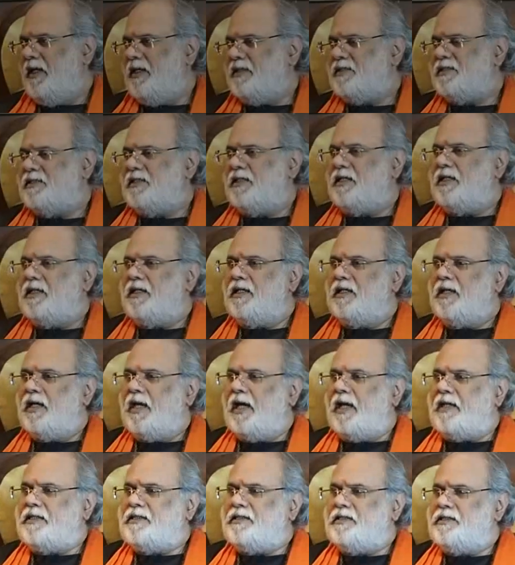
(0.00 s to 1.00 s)
It's
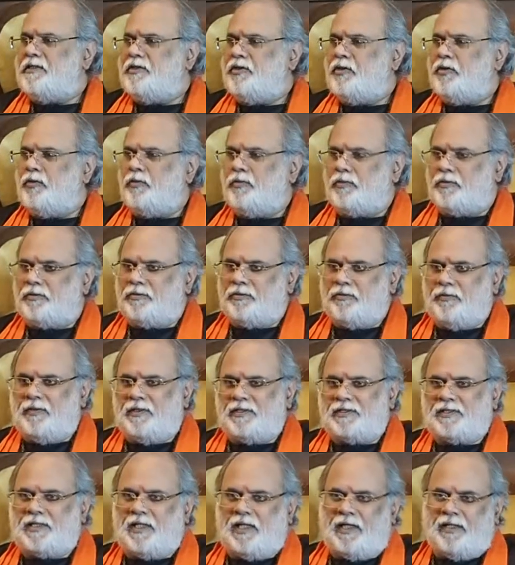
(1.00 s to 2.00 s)
an attitude
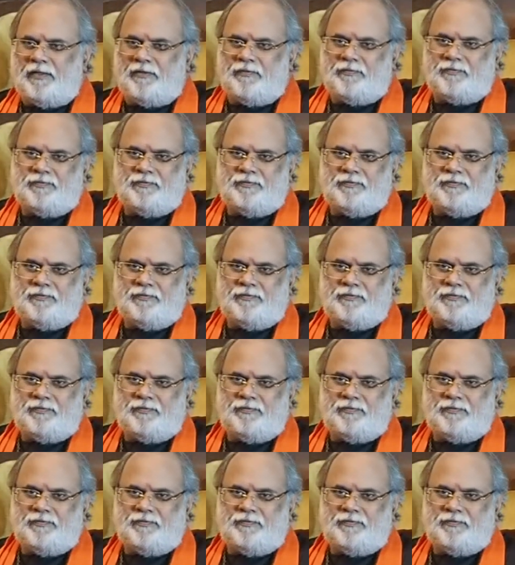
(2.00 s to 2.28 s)
towards life.